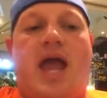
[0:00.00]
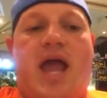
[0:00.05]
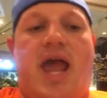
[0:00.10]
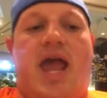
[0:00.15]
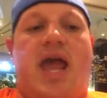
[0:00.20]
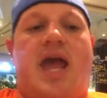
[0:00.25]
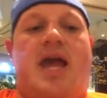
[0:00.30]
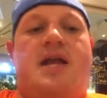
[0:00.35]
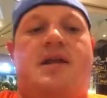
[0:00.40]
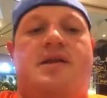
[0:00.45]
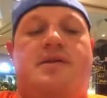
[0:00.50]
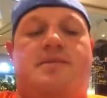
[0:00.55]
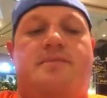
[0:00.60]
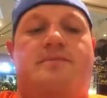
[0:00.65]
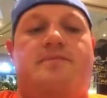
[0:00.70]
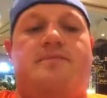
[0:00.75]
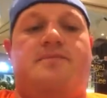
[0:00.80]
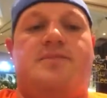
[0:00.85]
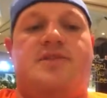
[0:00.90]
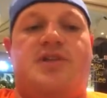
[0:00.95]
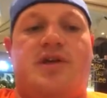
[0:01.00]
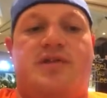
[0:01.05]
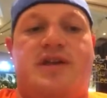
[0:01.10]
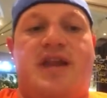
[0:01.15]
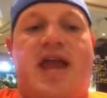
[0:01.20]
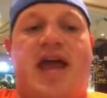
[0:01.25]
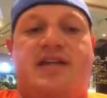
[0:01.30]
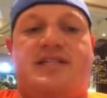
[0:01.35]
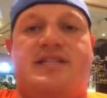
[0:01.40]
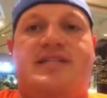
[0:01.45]
And so the
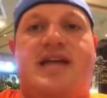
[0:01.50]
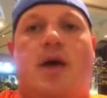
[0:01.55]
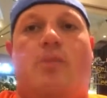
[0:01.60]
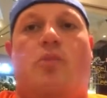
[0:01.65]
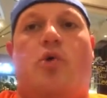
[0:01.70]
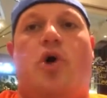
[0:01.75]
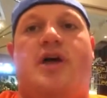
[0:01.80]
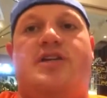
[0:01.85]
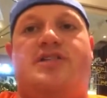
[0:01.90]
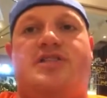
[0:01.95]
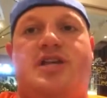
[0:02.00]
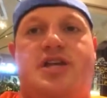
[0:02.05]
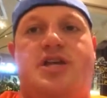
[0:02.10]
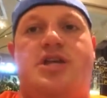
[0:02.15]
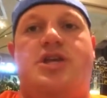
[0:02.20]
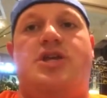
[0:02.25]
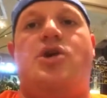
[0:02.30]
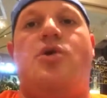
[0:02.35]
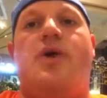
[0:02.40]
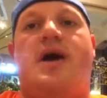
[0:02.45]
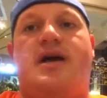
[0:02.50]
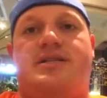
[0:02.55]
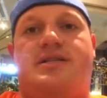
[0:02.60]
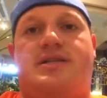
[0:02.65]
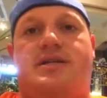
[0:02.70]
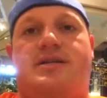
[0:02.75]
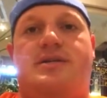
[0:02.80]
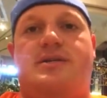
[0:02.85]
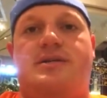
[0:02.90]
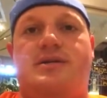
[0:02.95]
next step was the
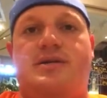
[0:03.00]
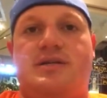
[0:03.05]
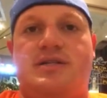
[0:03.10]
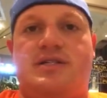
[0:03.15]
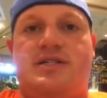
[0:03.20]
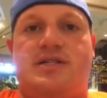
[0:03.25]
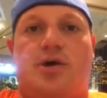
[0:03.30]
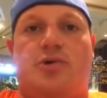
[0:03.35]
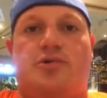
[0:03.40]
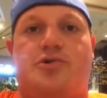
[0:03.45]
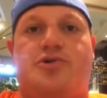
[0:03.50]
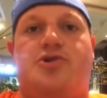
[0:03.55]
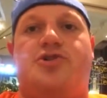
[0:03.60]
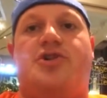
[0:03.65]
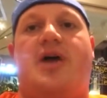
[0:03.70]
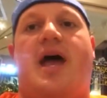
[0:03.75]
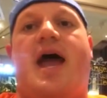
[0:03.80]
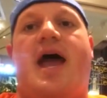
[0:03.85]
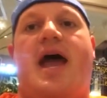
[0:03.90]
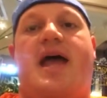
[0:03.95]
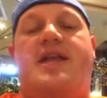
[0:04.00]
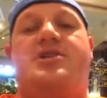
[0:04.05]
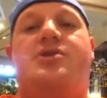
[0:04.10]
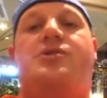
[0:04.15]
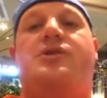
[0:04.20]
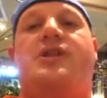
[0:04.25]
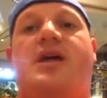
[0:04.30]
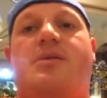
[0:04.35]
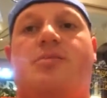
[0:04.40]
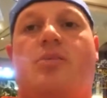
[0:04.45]
U.S. soldiers had
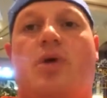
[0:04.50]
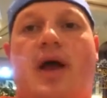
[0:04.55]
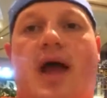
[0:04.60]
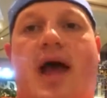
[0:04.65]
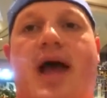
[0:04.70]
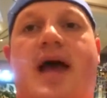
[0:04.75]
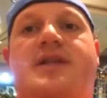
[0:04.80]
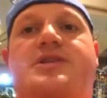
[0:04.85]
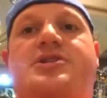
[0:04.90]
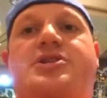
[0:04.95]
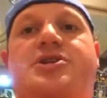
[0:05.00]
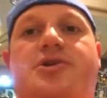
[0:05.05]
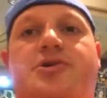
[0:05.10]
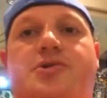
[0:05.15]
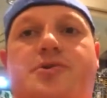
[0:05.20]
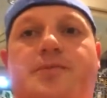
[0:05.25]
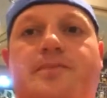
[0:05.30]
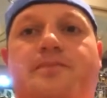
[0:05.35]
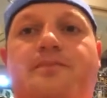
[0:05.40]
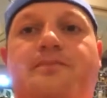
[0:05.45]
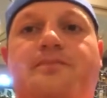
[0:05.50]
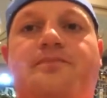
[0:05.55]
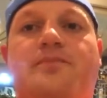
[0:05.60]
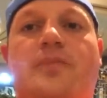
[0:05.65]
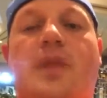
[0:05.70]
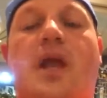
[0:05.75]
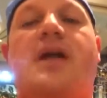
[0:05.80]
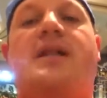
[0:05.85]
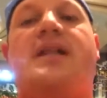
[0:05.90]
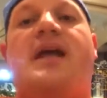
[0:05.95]
to
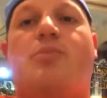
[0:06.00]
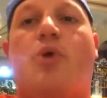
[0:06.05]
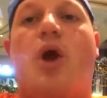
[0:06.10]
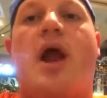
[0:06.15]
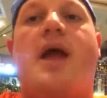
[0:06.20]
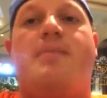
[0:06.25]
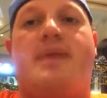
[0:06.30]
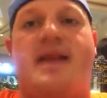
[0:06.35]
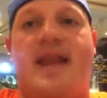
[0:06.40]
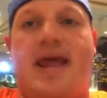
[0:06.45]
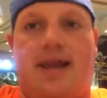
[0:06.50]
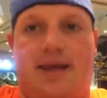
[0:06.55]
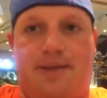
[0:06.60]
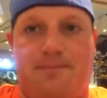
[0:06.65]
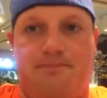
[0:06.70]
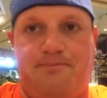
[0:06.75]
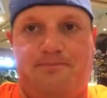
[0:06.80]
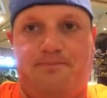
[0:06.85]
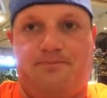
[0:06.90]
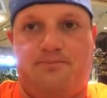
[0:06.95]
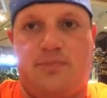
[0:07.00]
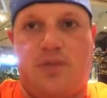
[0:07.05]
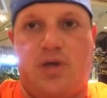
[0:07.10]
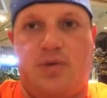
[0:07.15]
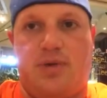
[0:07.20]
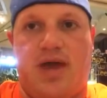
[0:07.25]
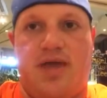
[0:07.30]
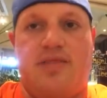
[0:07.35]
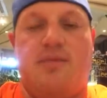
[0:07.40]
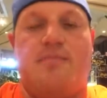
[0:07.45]
liberate Manila.
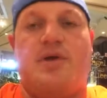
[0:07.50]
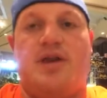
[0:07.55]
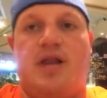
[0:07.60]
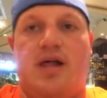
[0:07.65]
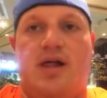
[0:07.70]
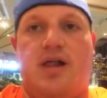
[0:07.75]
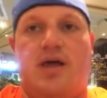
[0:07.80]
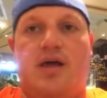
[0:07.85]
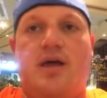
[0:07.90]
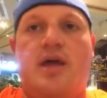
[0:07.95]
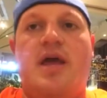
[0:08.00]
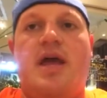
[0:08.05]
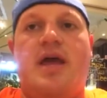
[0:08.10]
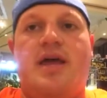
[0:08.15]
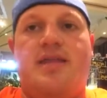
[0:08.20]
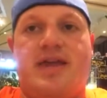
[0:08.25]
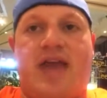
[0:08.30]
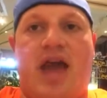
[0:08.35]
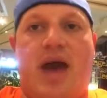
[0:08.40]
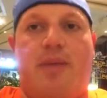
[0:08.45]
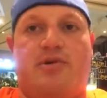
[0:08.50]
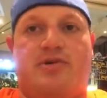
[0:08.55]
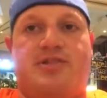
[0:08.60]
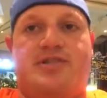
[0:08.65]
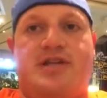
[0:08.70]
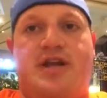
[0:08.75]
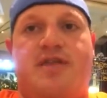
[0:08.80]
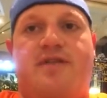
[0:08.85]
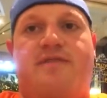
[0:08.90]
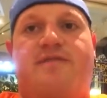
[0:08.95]
Okay, the Manila, the capital
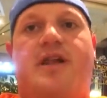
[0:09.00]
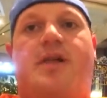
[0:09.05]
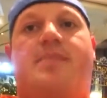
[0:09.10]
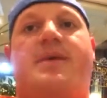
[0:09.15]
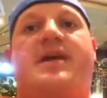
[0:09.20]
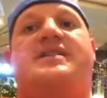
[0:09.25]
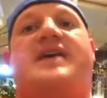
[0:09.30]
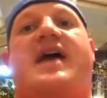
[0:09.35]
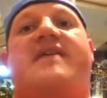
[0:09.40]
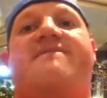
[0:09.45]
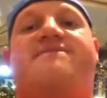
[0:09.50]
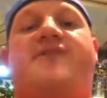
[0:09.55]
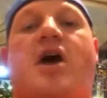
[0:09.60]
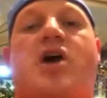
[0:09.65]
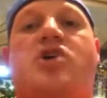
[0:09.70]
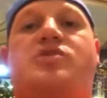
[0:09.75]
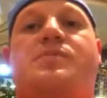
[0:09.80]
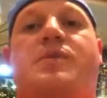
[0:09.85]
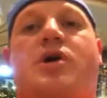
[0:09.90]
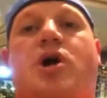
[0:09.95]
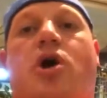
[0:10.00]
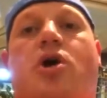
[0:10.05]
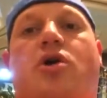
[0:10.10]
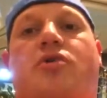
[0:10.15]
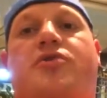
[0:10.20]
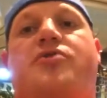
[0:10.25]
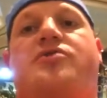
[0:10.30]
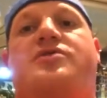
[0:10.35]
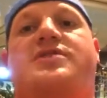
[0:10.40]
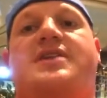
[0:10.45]
city of the Philippines. At first,
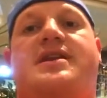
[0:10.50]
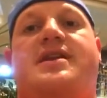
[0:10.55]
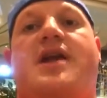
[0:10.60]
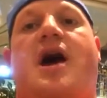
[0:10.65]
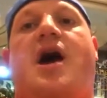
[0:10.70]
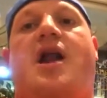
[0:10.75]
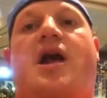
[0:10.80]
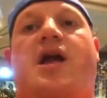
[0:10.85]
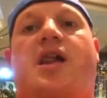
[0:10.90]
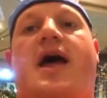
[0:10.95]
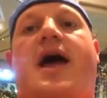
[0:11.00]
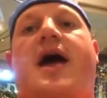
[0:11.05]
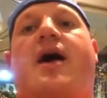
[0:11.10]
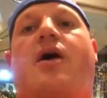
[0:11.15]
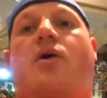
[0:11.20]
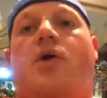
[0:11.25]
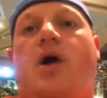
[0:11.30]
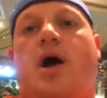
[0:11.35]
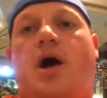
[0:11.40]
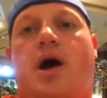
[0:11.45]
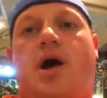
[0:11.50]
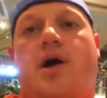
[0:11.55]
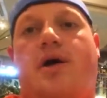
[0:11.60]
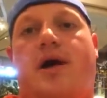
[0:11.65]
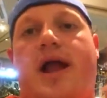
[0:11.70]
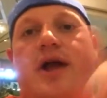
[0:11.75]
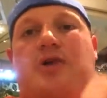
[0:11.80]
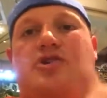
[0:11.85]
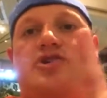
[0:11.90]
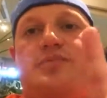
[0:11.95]
MacArthur did not
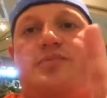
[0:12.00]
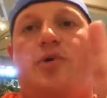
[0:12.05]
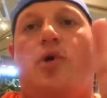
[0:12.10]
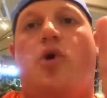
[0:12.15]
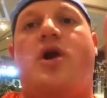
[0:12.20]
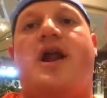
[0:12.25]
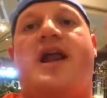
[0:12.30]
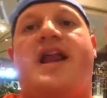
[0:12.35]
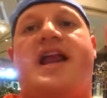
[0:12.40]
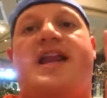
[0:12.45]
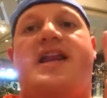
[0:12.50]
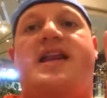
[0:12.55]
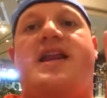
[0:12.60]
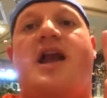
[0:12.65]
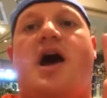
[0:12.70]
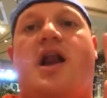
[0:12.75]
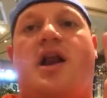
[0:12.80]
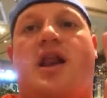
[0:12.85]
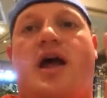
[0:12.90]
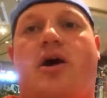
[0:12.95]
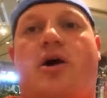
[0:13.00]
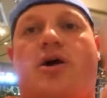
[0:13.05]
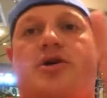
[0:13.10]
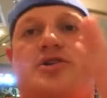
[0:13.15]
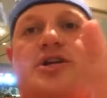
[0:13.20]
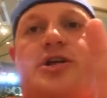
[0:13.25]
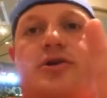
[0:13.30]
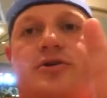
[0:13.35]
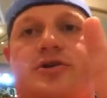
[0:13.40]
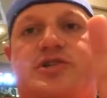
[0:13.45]
allow air support, and he did not allow
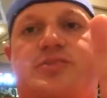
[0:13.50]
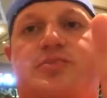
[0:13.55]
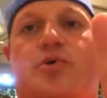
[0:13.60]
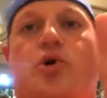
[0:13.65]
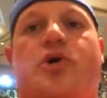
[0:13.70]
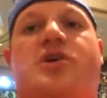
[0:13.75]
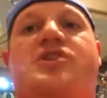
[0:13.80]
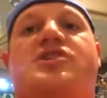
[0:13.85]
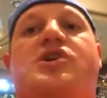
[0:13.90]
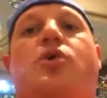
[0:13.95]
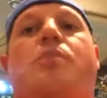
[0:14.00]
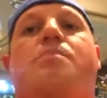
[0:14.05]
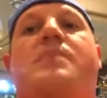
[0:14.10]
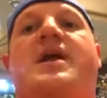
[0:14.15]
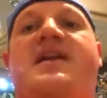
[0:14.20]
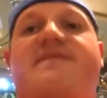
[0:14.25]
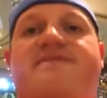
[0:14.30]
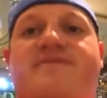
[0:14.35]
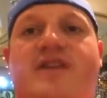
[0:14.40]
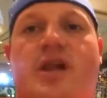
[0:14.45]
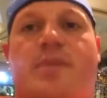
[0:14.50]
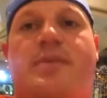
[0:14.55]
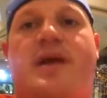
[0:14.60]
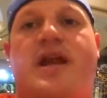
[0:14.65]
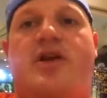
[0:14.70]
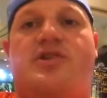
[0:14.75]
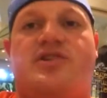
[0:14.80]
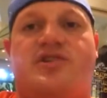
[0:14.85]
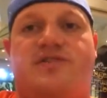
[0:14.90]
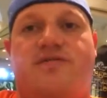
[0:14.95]
artillery support because there were many
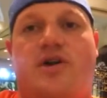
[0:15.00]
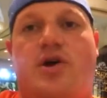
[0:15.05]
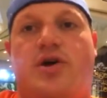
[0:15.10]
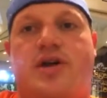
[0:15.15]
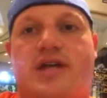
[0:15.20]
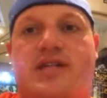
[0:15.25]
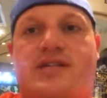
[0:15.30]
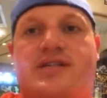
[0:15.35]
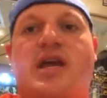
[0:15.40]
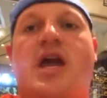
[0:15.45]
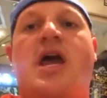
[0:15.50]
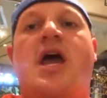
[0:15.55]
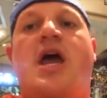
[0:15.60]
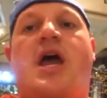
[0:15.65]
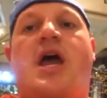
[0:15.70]
Filipino civilians